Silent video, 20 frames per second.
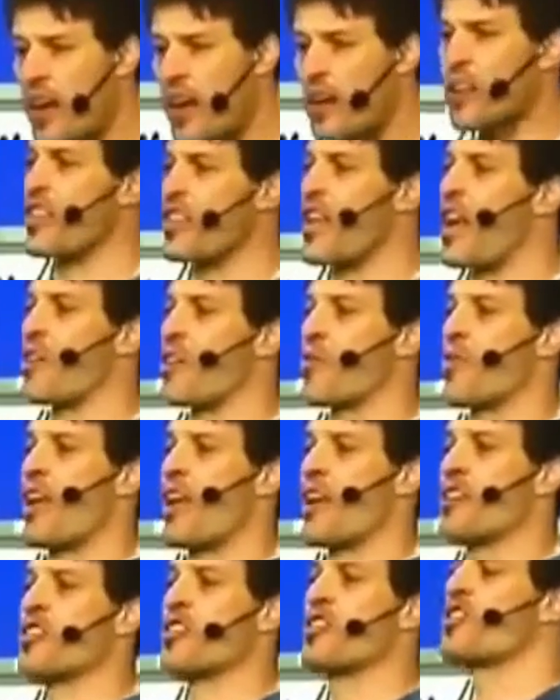understand the
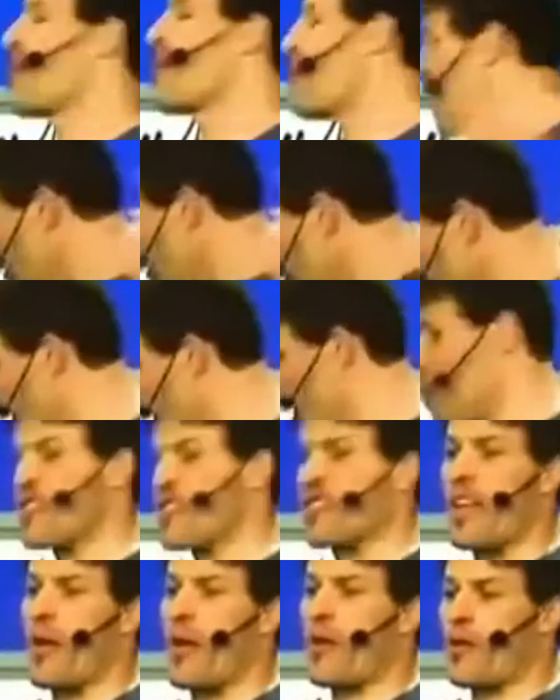relationship, you
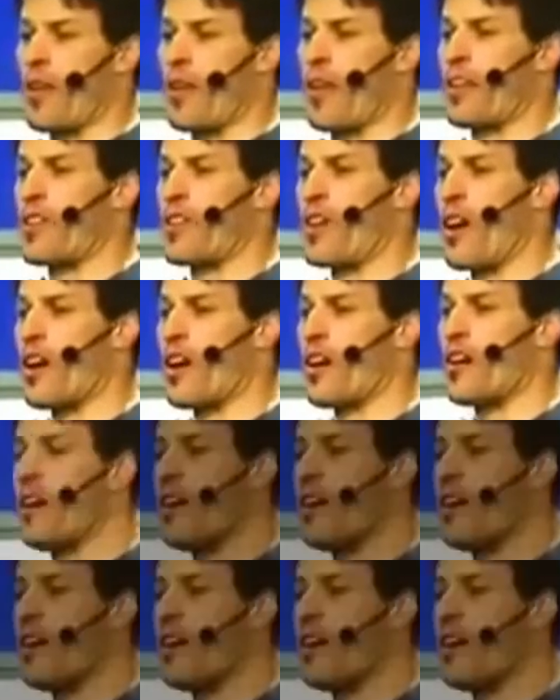understand what things are.